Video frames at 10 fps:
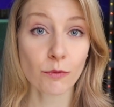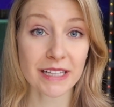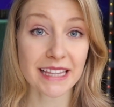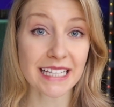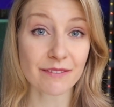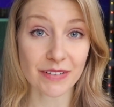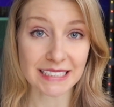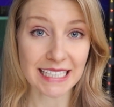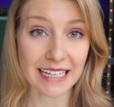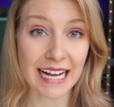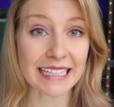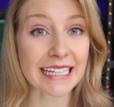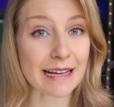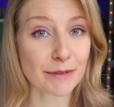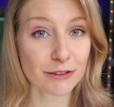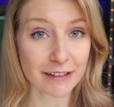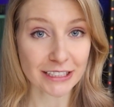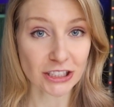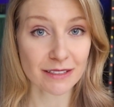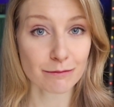with the visa and the
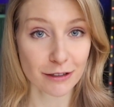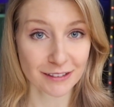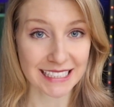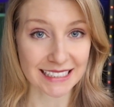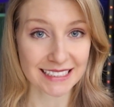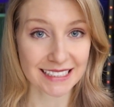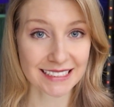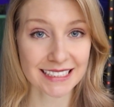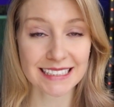immigration processes,